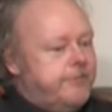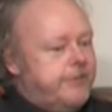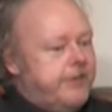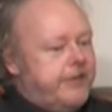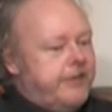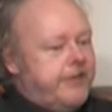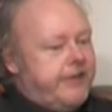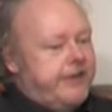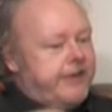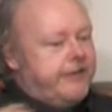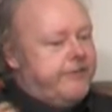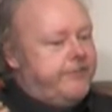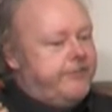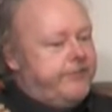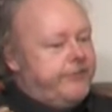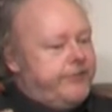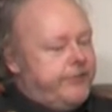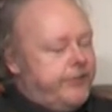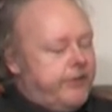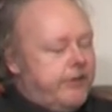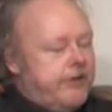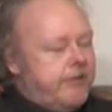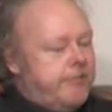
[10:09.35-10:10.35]
that they
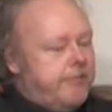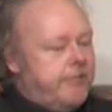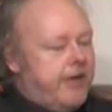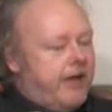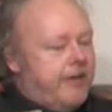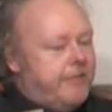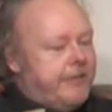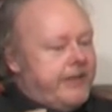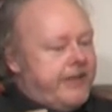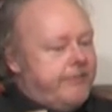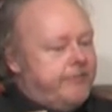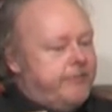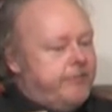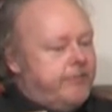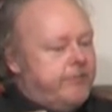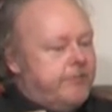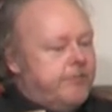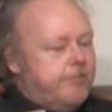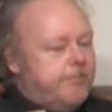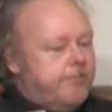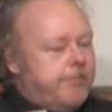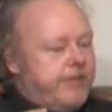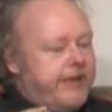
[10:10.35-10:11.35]
can sort of, I
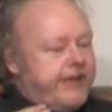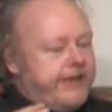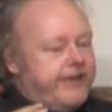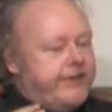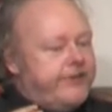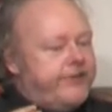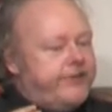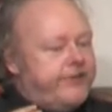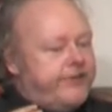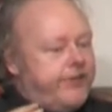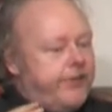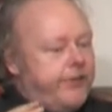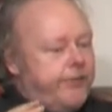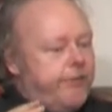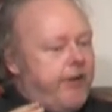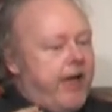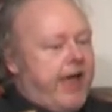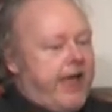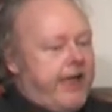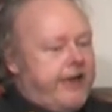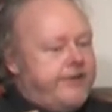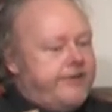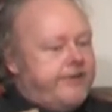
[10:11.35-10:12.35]
mean, biggest
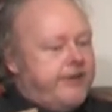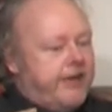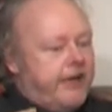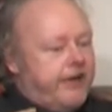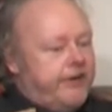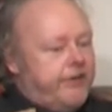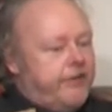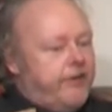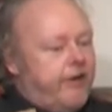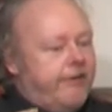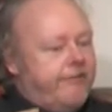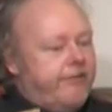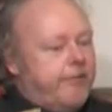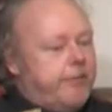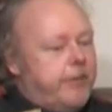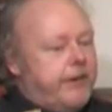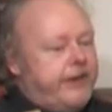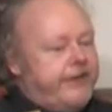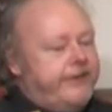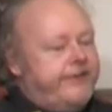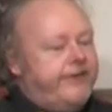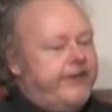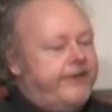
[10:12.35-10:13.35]
threat, I know
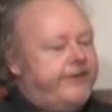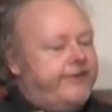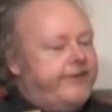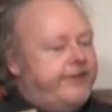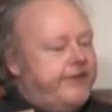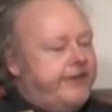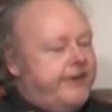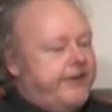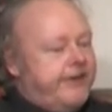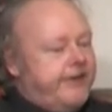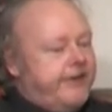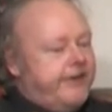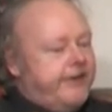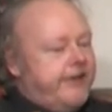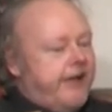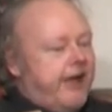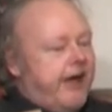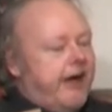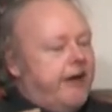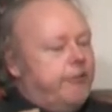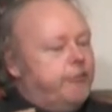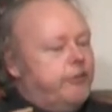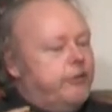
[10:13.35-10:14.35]
everybody says
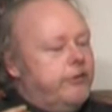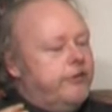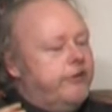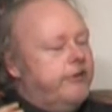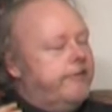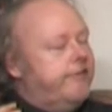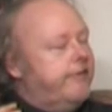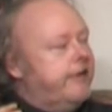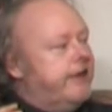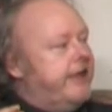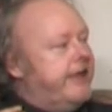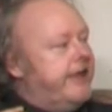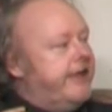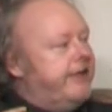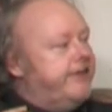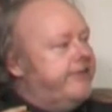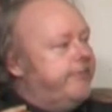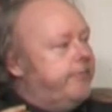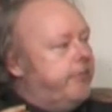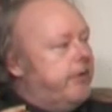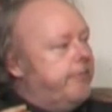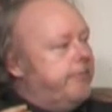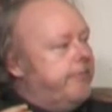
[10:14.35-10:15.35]
how wonderful it
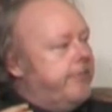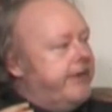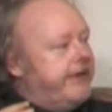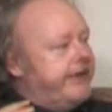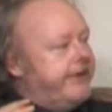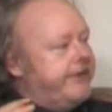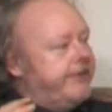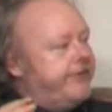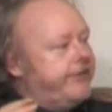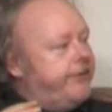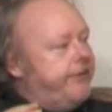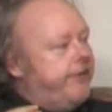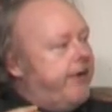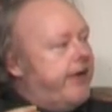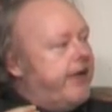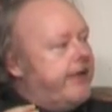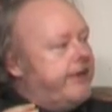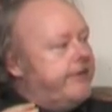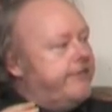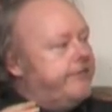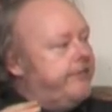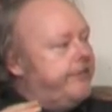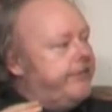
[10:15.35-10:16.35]
is, but biggest
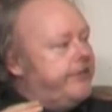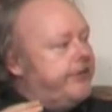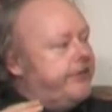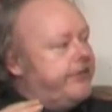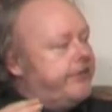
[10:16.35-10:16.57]
threat to